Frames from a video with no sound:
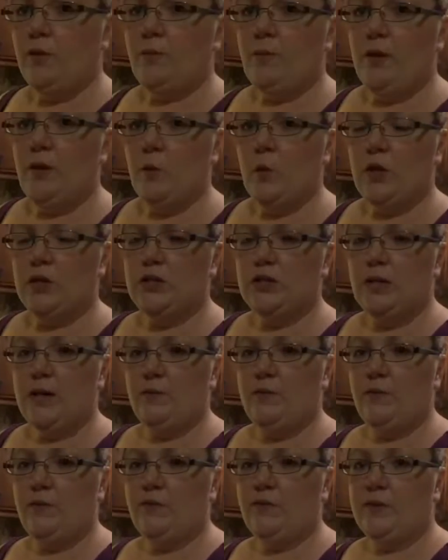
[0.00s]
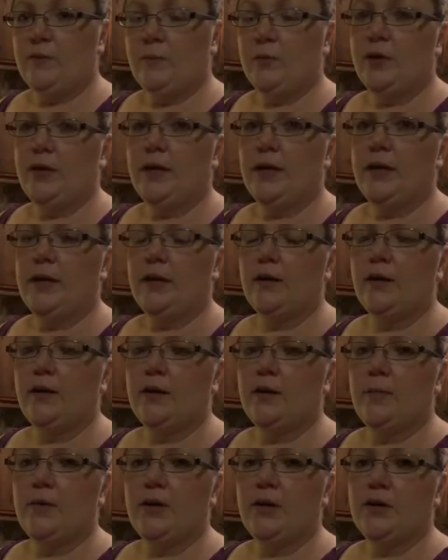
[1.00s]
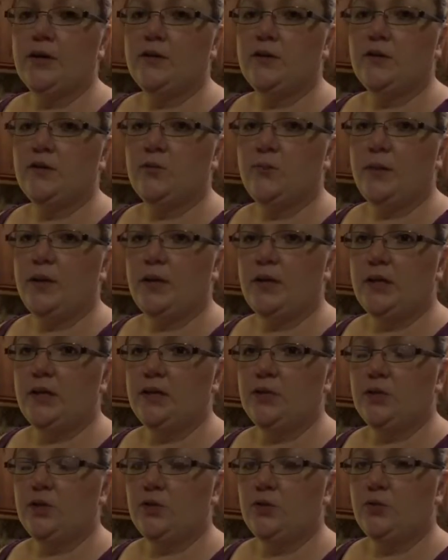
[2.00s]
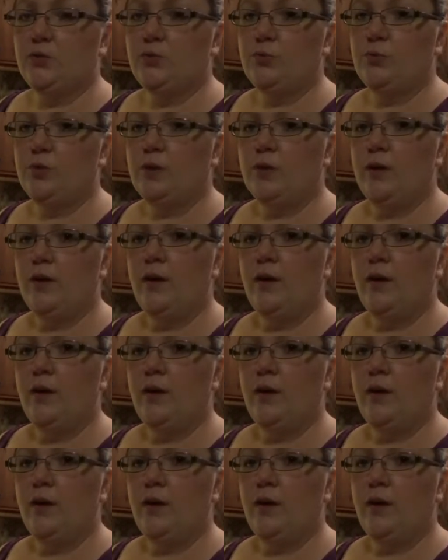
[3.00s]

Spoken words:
You may want to have a flipper handy because you may need to